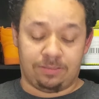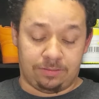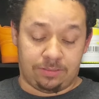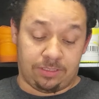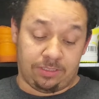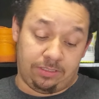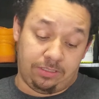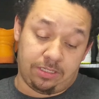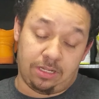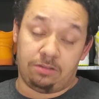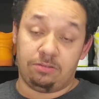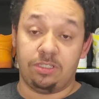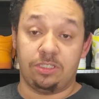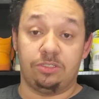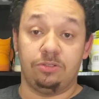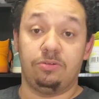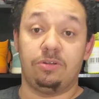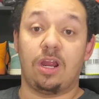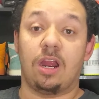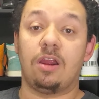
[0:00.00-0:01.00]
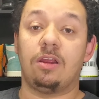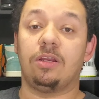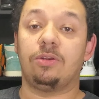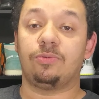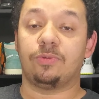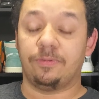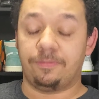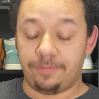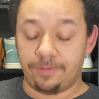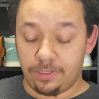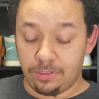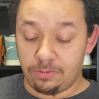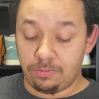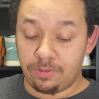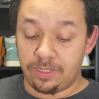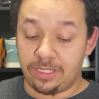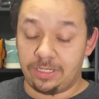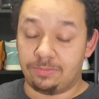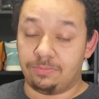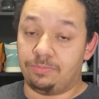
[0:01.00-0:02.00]
to, you know, to do the early review
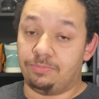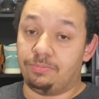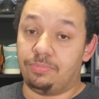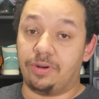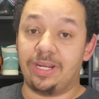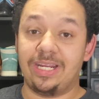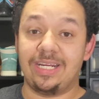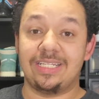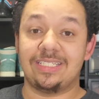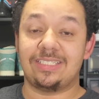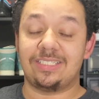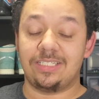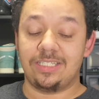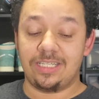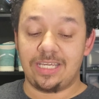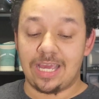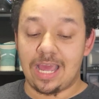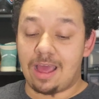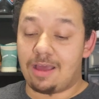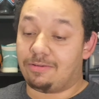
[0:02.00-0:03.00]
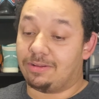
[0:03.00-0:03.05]
and bring this to y'all.